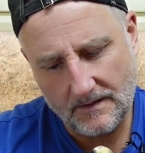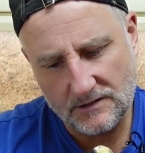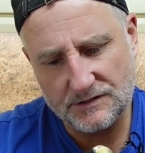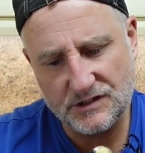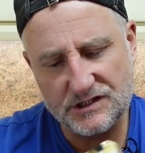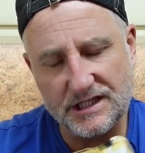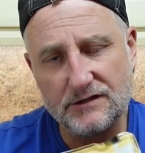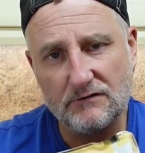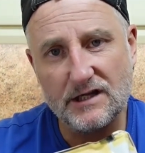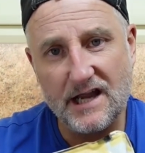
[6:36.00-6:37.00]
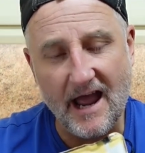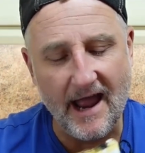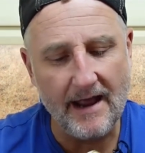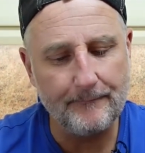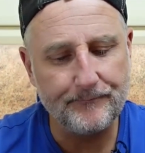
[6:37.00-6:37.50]
considering
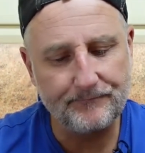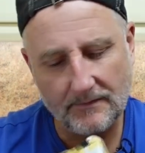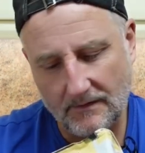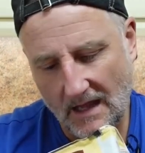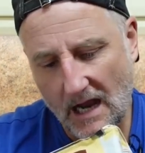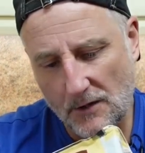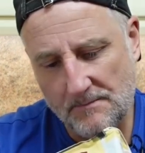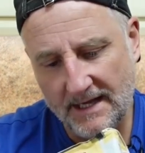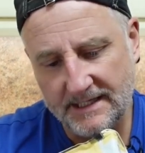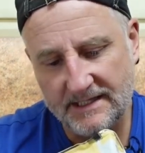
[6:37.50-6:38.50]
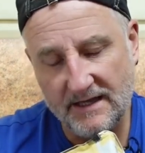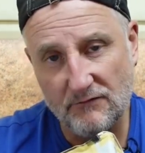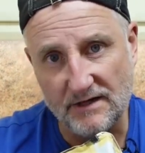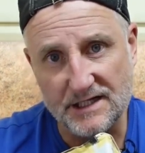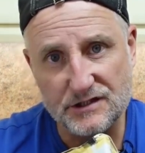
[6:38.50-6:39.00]
that, how many
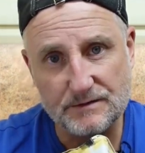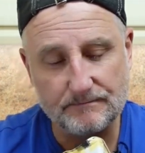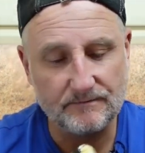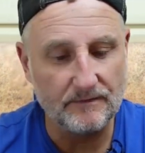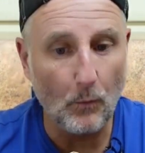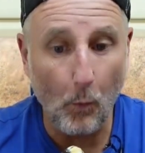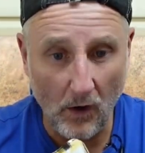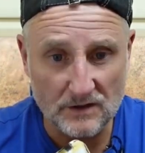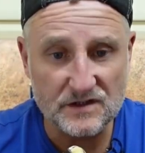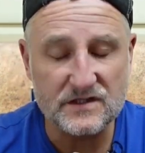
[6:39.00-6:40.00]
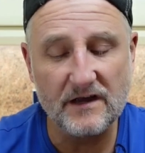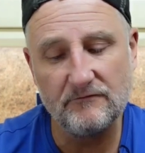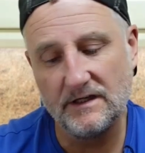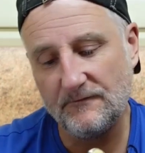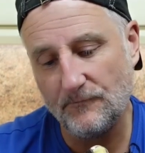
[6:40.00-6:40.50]
there is, one
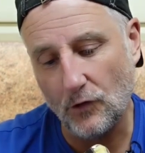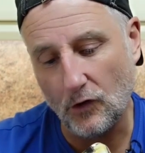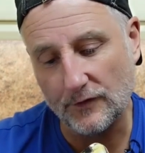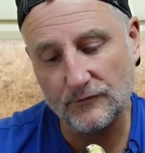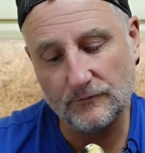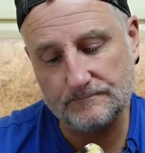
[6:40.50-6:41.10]
seventy-five,